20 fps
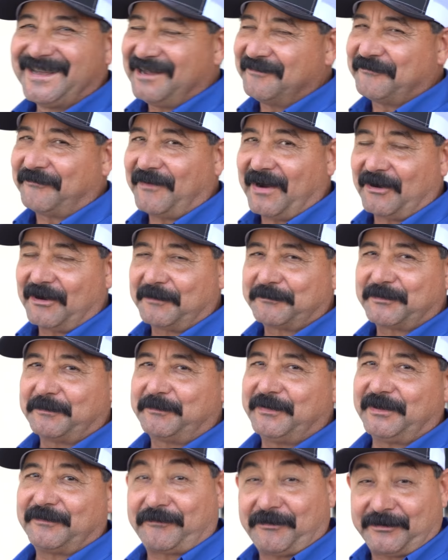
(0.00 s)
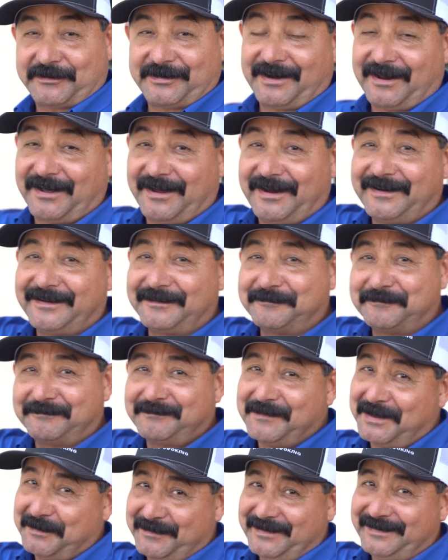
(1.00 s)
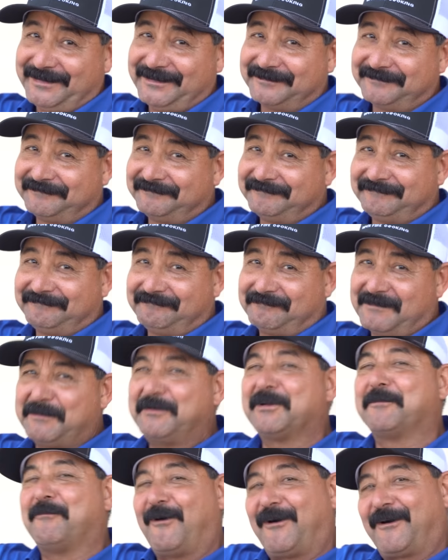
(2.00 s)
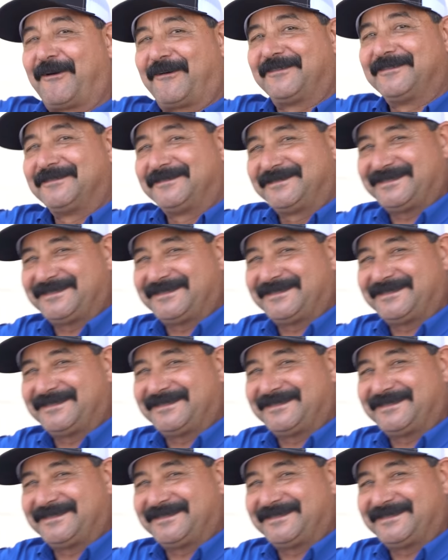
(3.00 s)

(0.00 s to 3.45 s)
and fire up the pit for tonight. Maybe, maybe tomorrow.